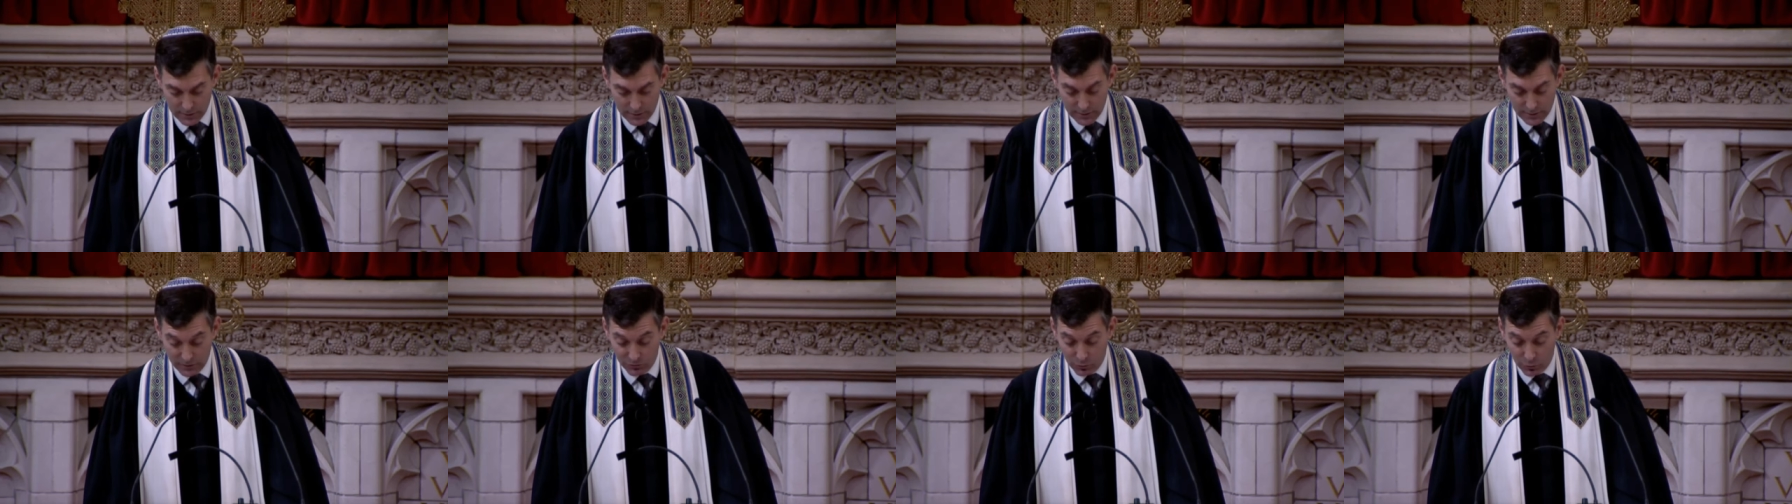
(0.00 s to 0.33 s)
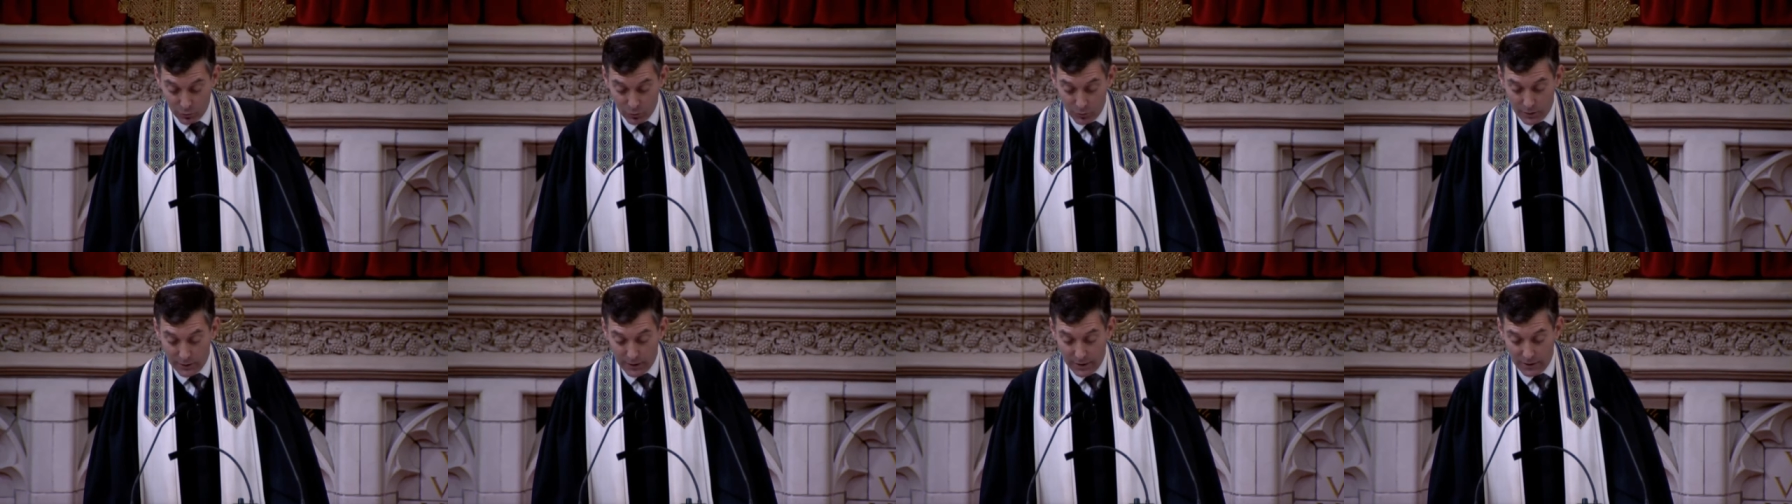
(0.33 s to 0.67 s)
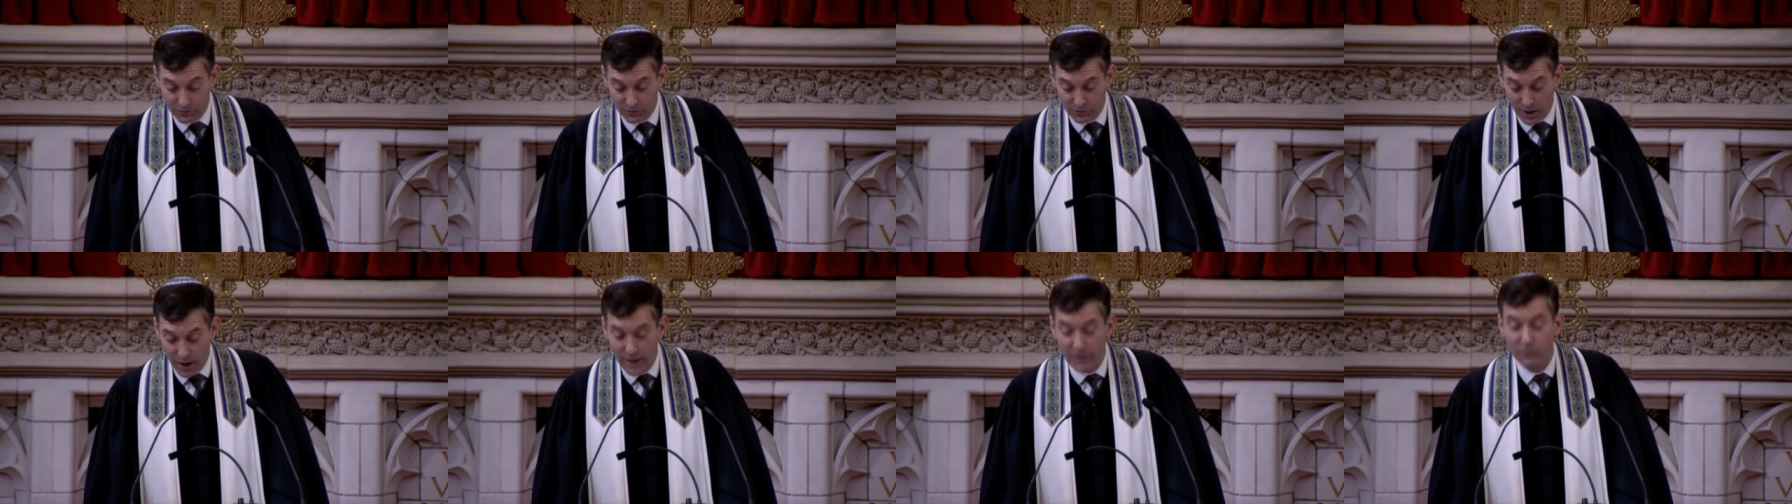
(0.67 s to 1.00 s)
As early
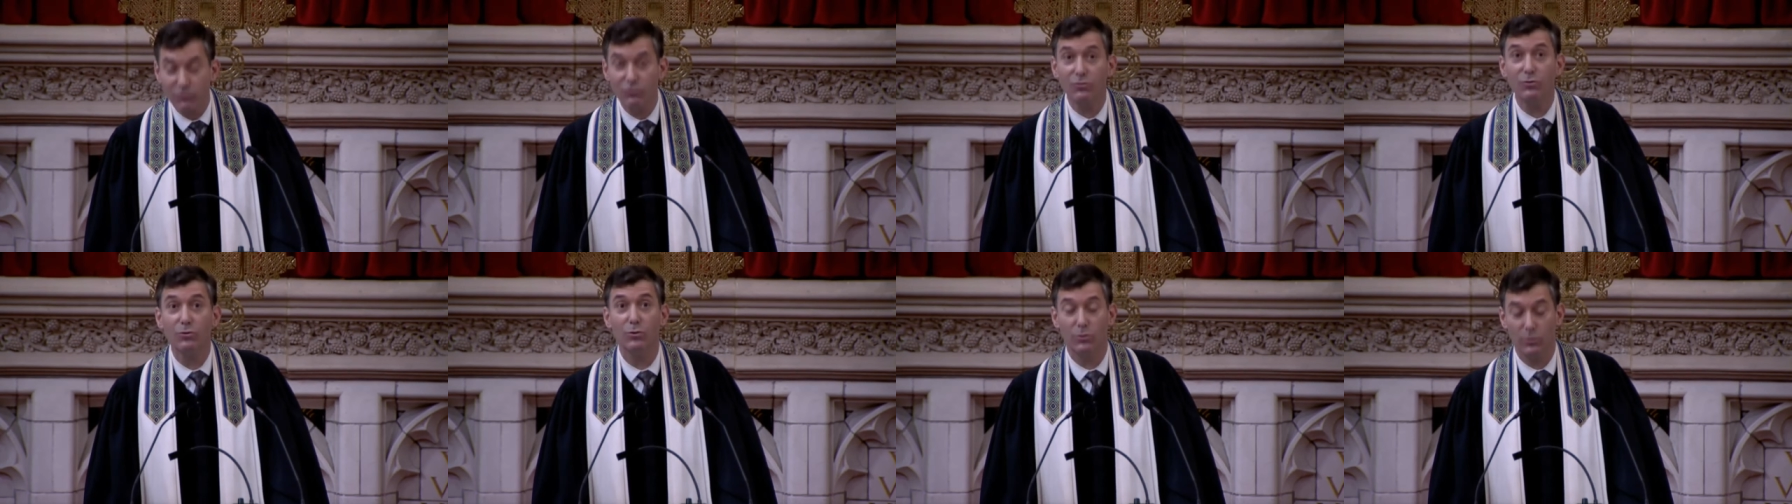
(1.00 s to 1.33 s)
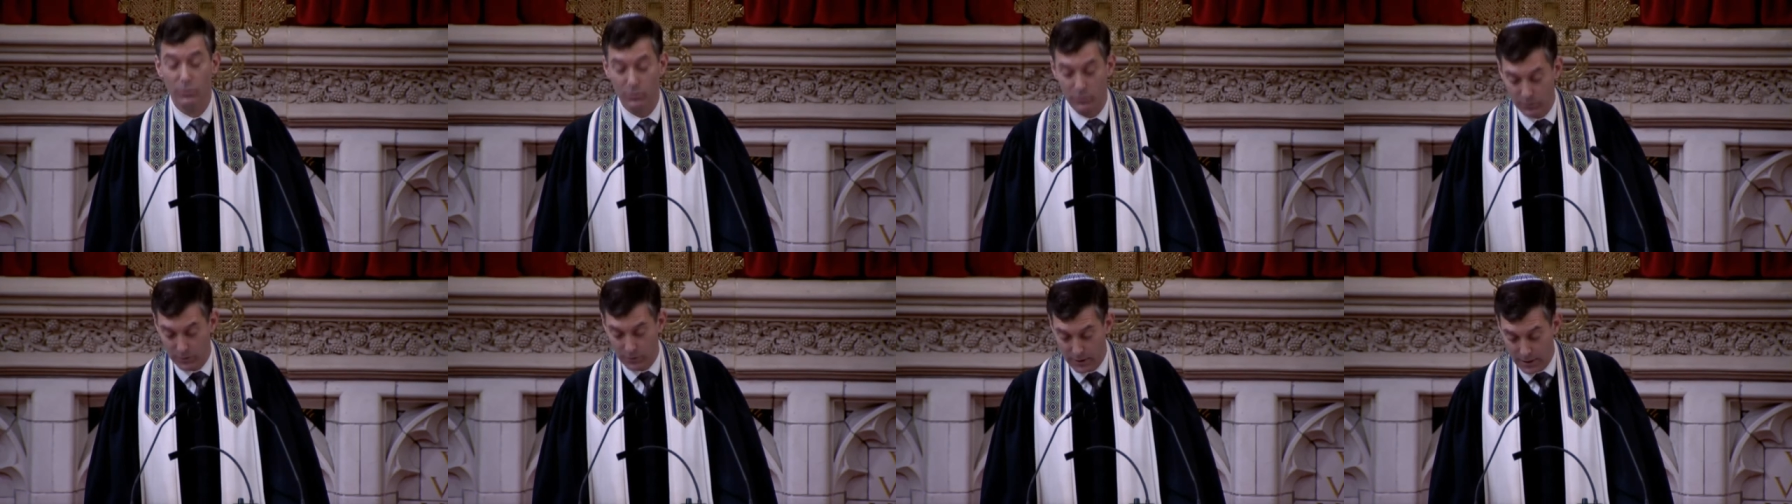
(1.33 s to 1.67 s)
as high school,